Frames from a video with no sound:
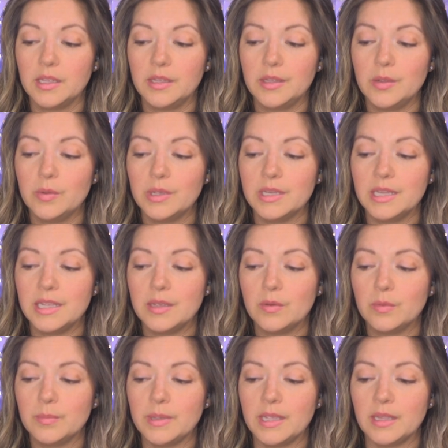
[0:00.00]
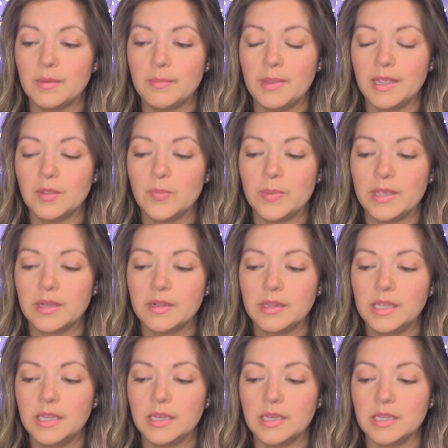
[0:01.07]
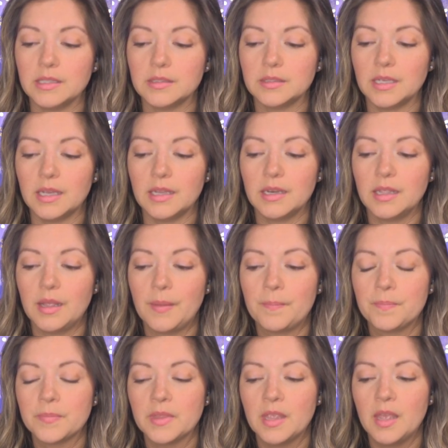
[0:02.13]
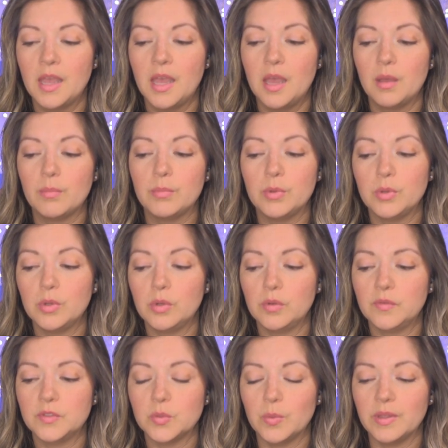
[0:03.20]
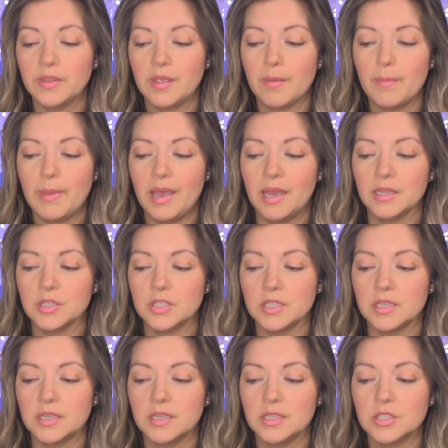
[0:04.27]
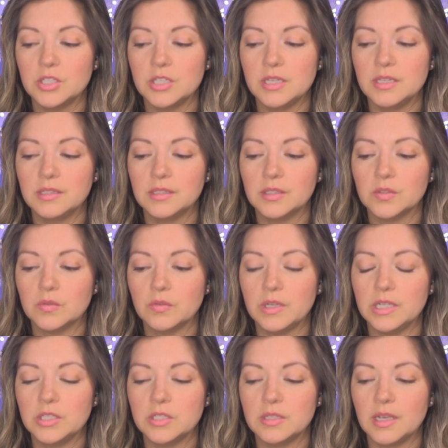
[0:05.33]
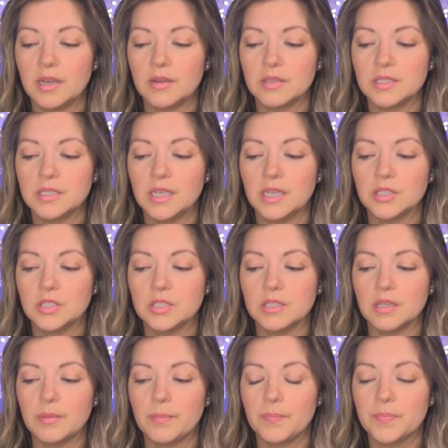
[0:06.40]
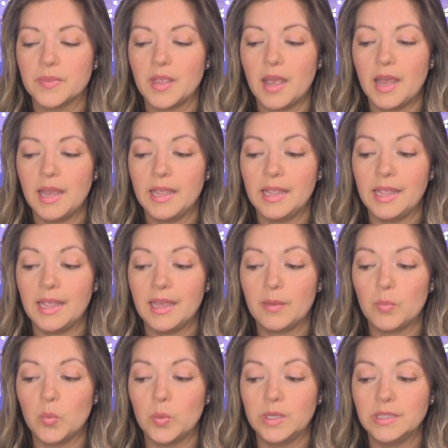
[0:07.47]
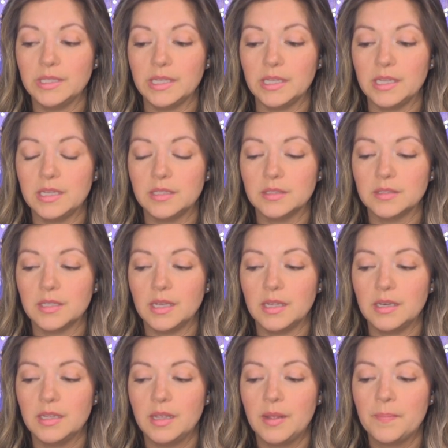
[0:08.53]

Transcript: you can heal me and make me clean, he said. Moved with compassion, Jesus reached out and touched him. I am willing, he said.